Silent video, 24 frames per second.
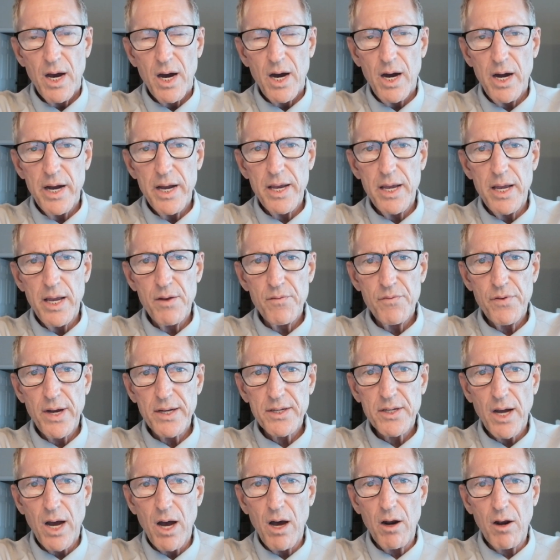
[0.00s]
In
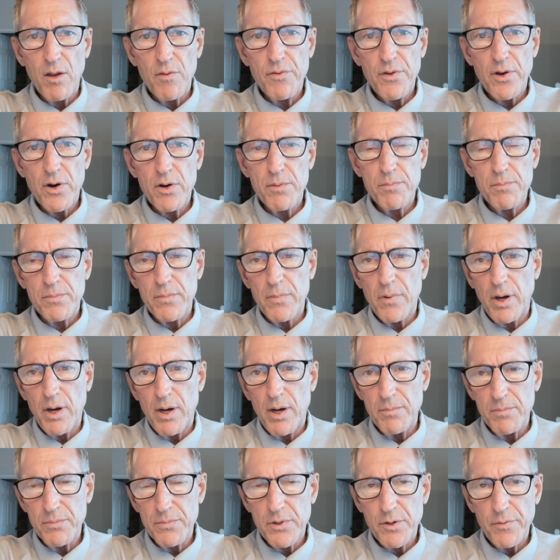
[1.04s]
fact, all of their
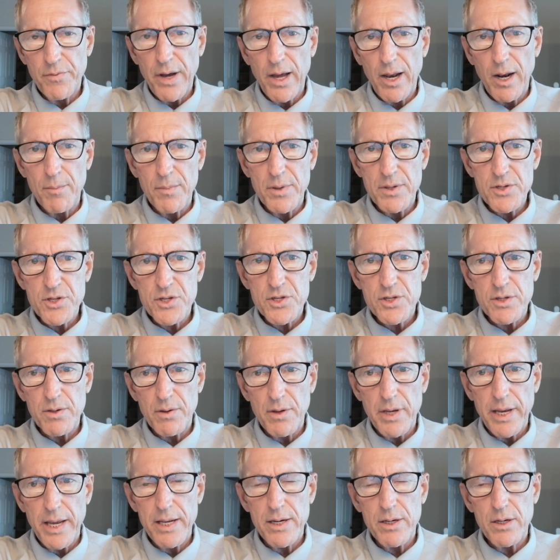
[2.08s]
developments
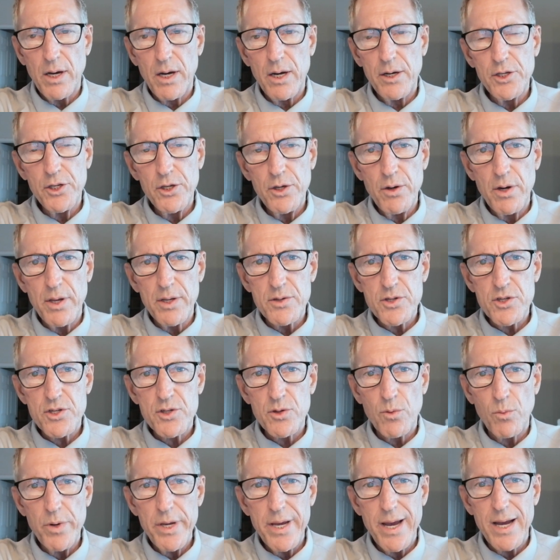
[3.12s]
and
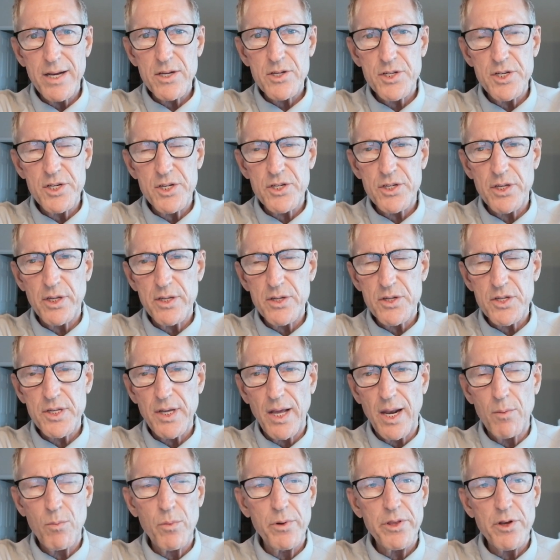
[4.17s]
units, we actually
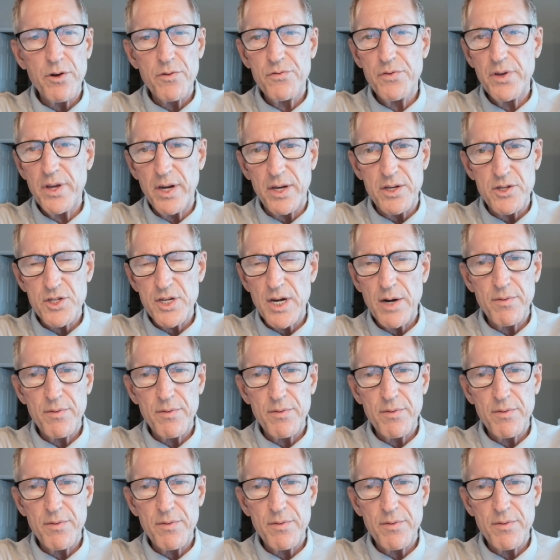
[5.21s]
sell them when they're finished.